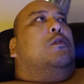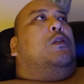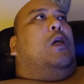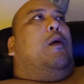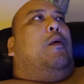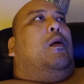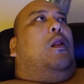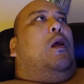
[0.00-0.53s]

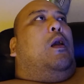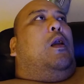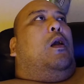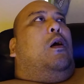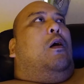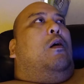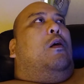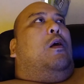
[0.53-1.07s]
type
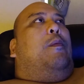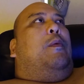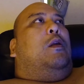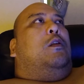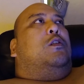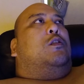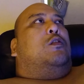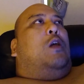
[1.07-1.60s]

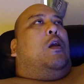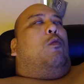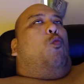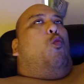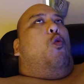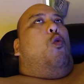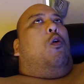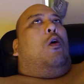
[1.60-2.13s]
of just like
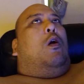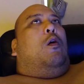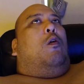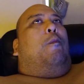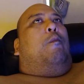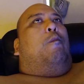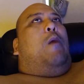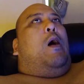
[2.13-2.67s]

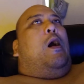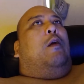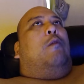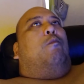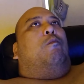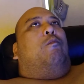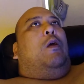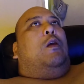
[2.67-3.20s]
war,
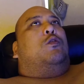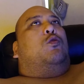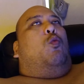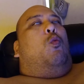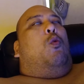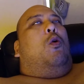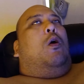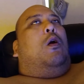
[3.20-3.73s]
mental
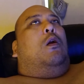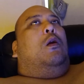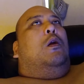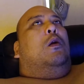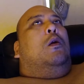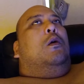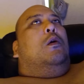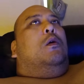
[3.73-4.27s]
war,
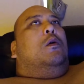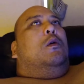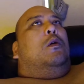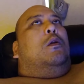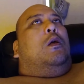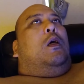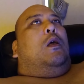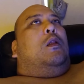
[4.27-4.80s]

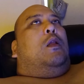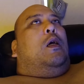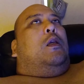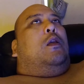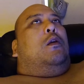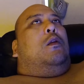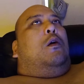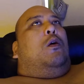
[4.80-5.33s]

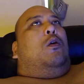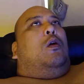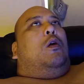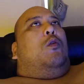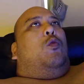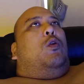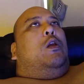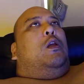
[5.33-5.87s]

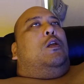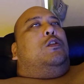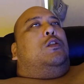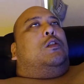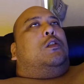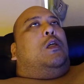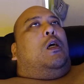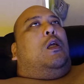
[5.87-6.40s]
where you
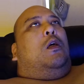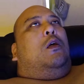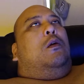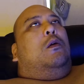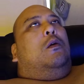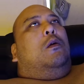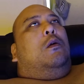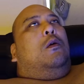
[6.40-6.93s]
just kind
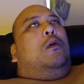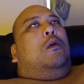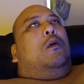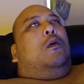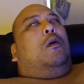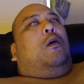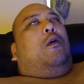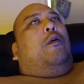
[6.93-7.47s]
of
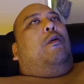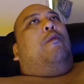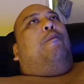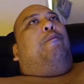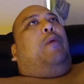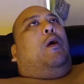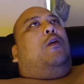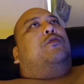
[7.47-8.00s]

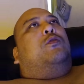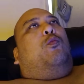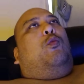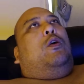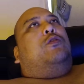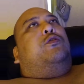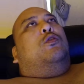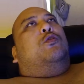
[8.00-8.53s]
bells and
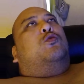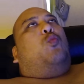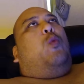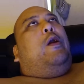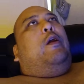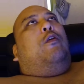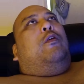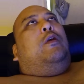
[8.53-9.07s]
whistles,
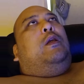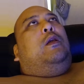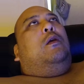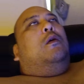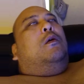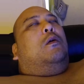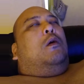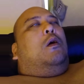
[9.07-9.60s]
weary
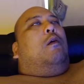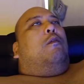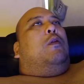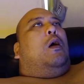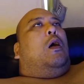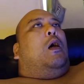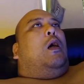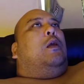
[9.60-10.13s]
of
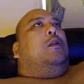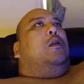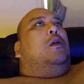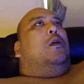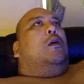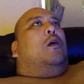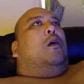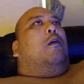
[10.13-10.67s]
the
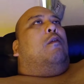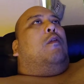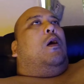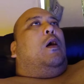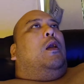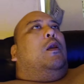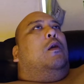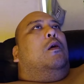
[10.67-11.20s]
idea of
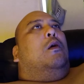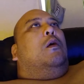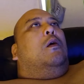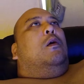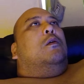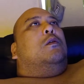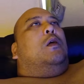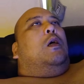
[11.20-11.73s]

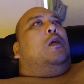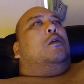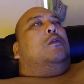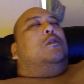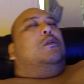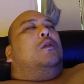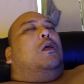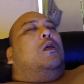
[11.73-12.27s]

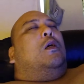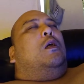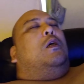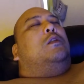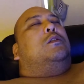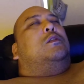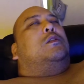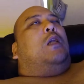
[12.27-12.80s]
dude, I
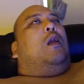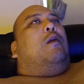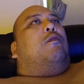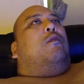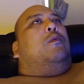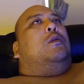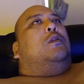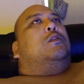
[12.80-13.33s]
gotta escape
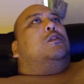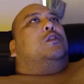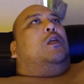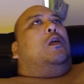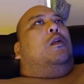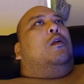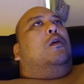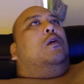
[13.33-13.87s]
from that
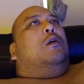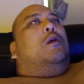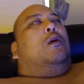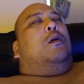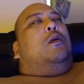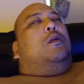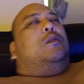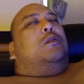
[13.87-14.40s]
shit.
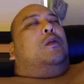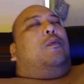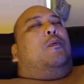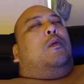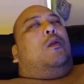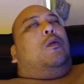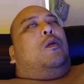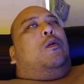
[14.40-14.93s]
Something
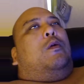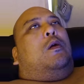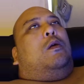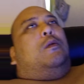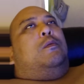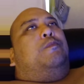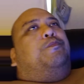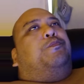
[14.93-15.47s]
like
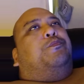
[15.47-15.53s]
that.